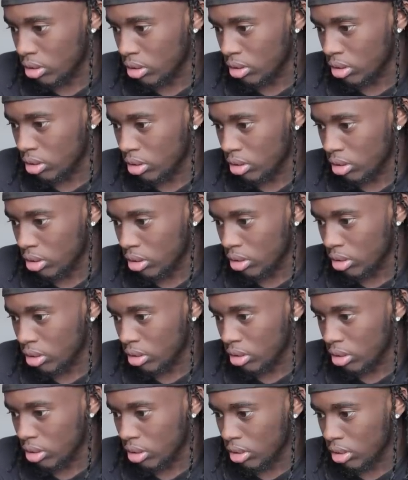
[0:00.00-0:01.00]

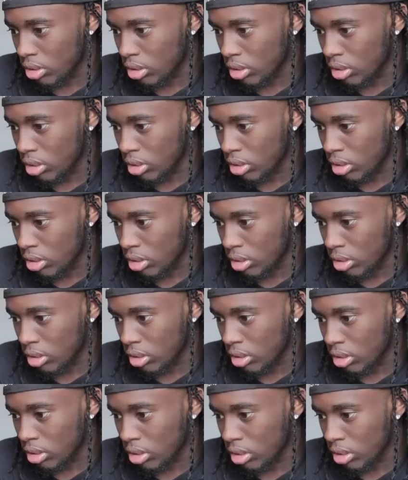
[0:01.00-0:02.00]

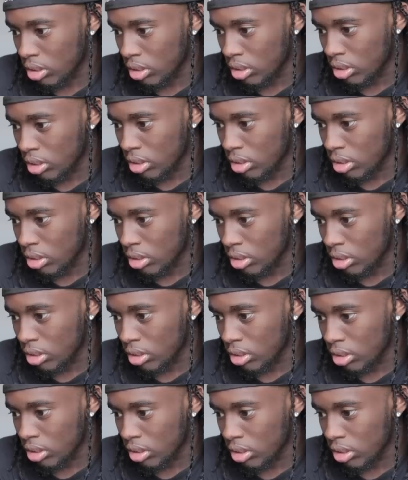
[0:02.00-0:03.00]

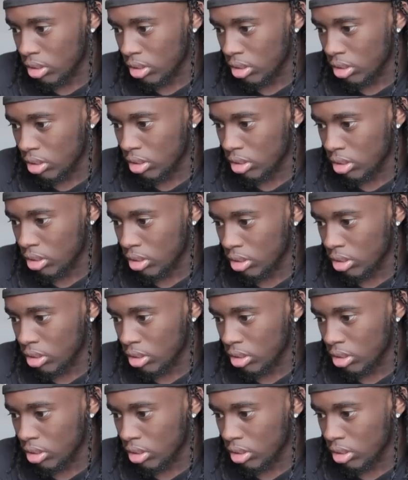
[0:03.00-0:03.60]
No words are spoken by the person on screen.